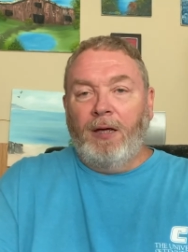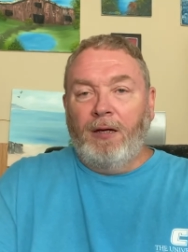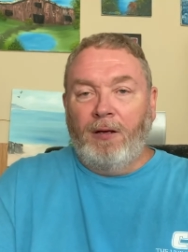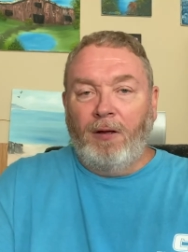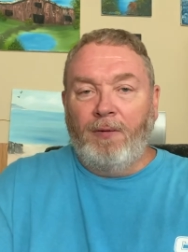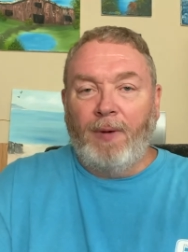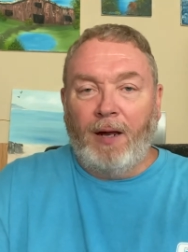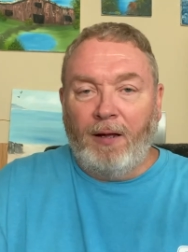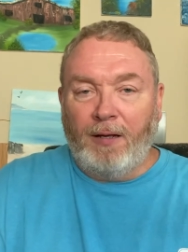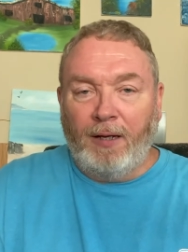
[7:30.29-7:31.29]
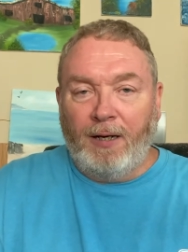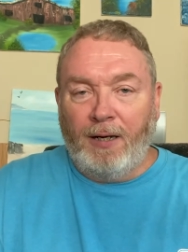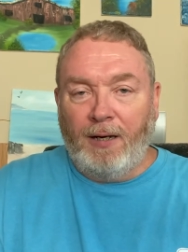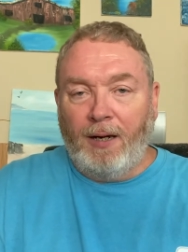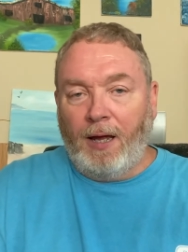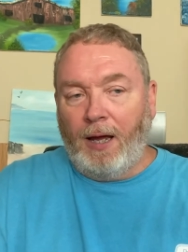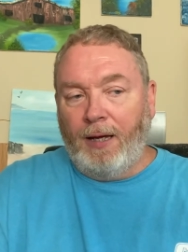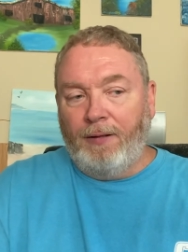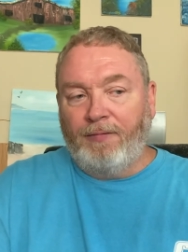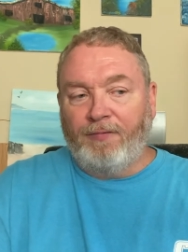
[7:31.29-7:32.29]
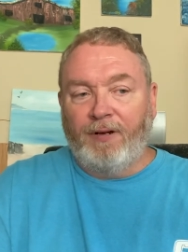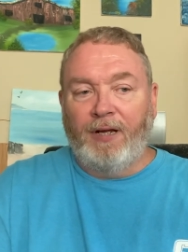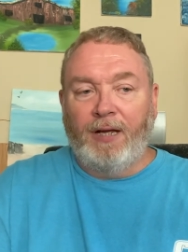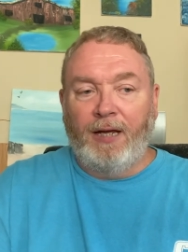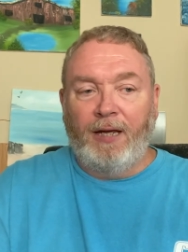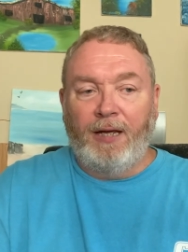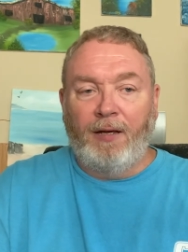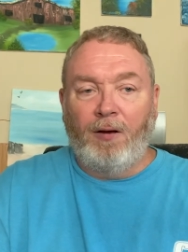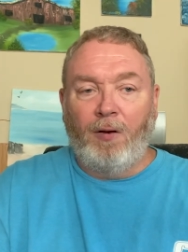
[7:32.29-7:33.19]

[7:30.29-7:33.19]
You might look at getting a 3E